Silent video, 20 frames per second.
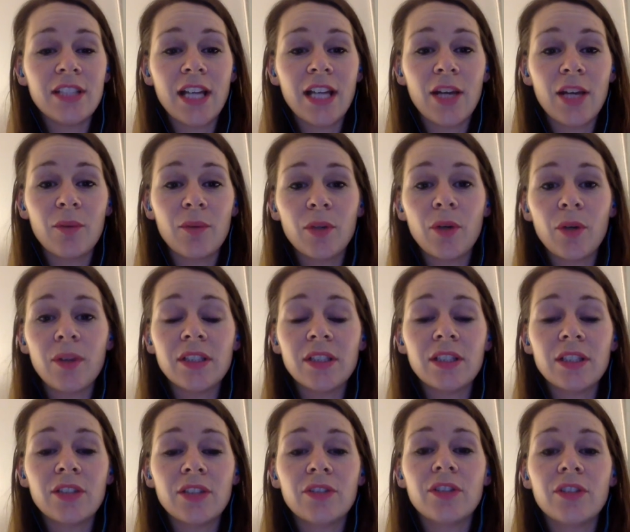we're going to
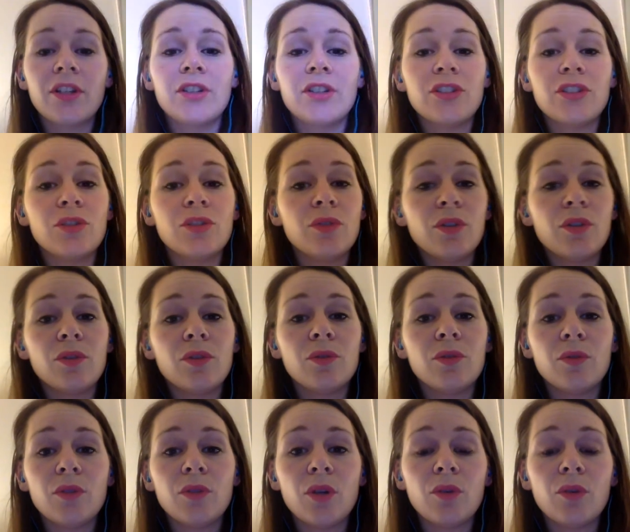learn our two new
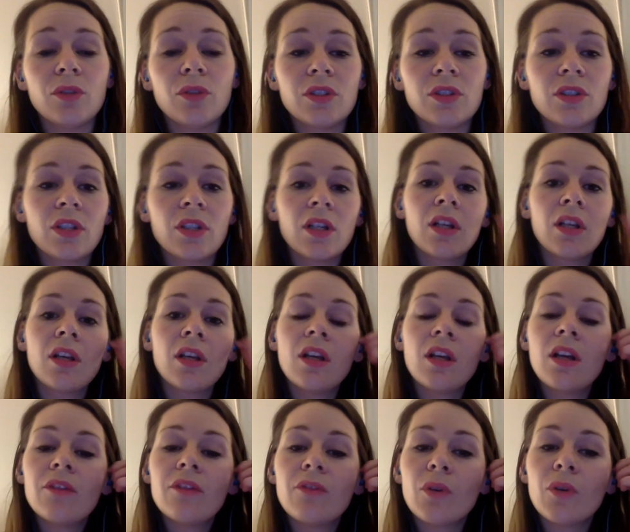notes
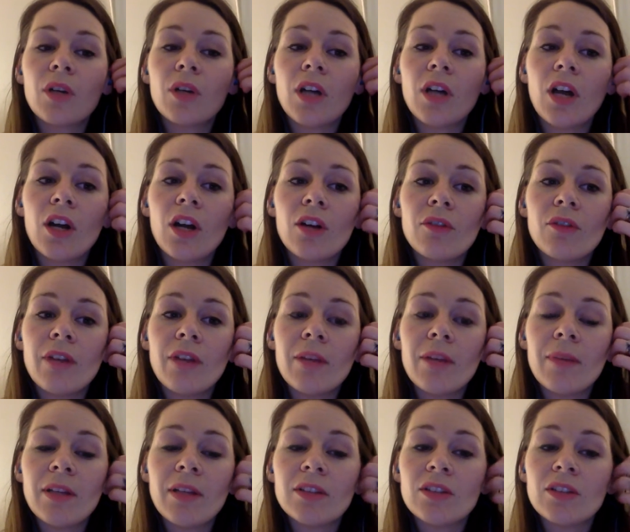for our red belt
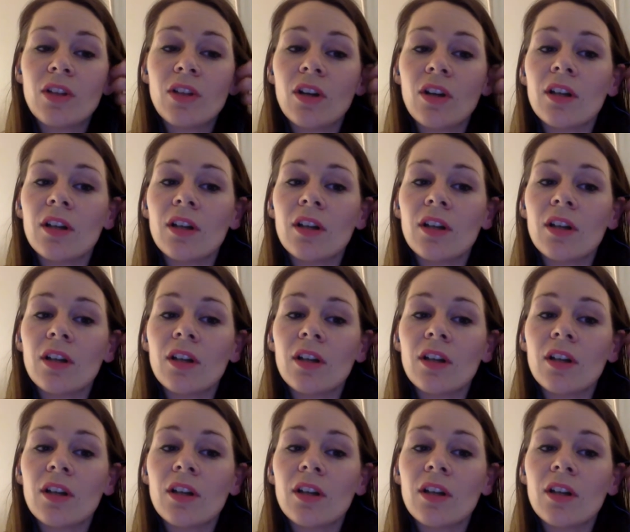song.